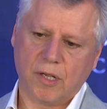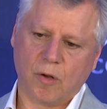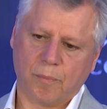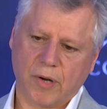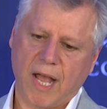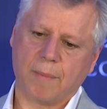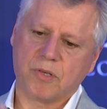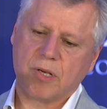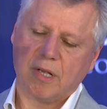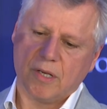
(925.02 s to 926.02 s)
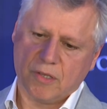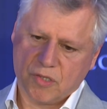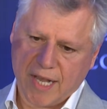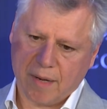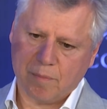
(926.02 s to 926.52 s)
perhaps
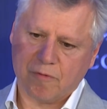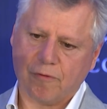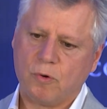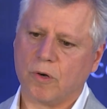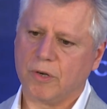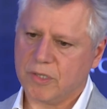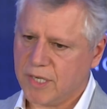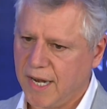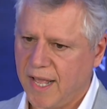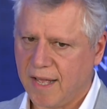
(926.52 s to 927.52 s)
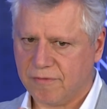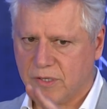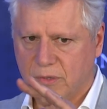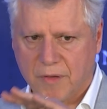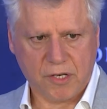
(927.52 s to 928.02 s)
10 before and 10
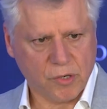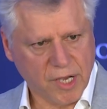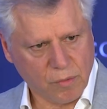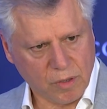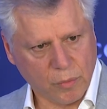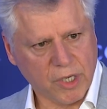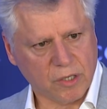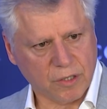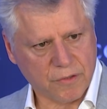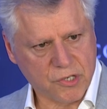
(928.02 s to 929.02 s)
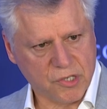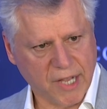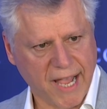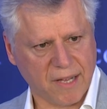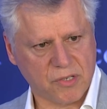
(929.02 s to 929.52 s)
after, and then you get what we call the
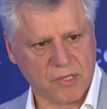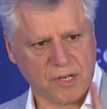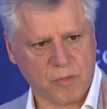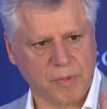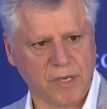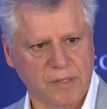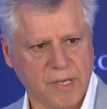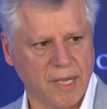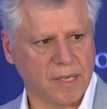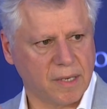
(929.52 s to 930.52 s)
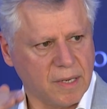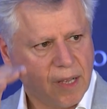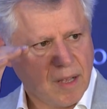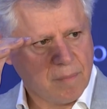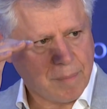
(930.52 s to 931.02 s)
stance that's being taken
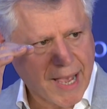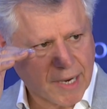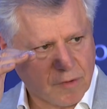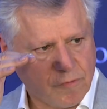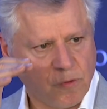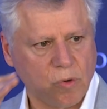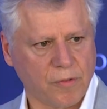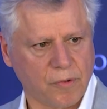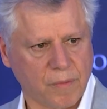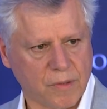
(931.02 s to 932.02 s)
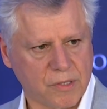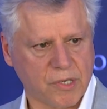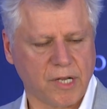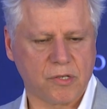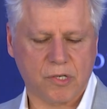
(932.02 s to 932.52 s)
back and forth on this.
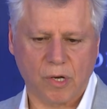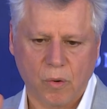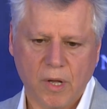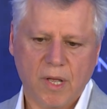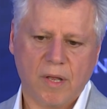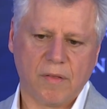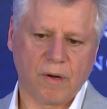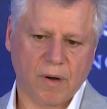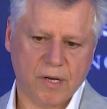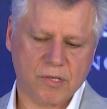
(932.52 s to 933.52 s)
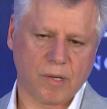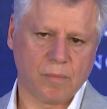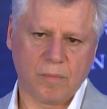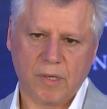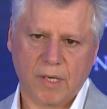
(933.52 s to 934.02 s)
And so there are
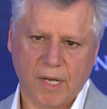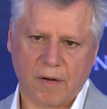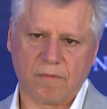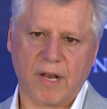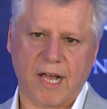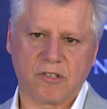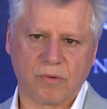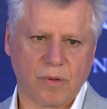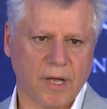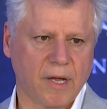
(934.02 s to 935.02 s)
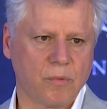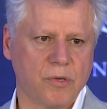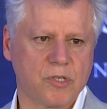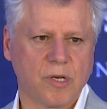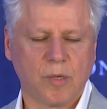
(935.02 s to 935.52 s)
some kind of natural
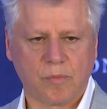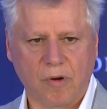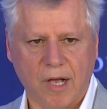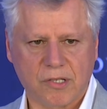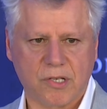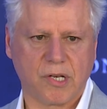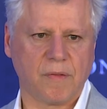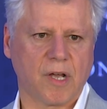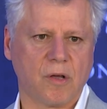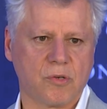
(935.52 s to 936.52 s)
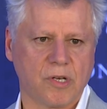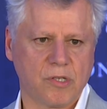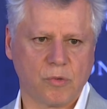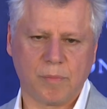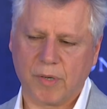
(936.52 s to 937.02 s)
language processing that goes
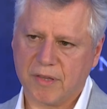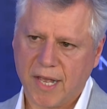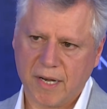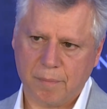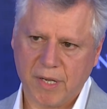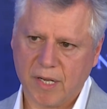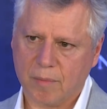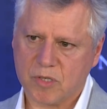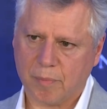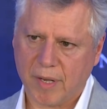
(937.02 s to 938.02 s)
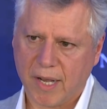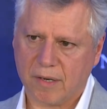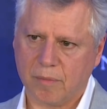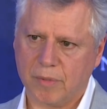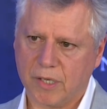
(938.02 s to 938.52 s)
into it, but then it becomes a
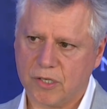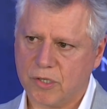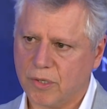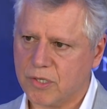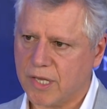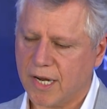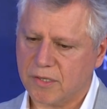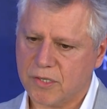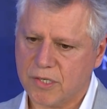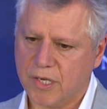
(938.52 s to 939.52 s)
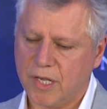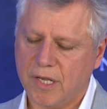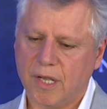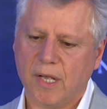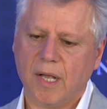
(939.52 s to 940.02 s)
pattern because you can start to see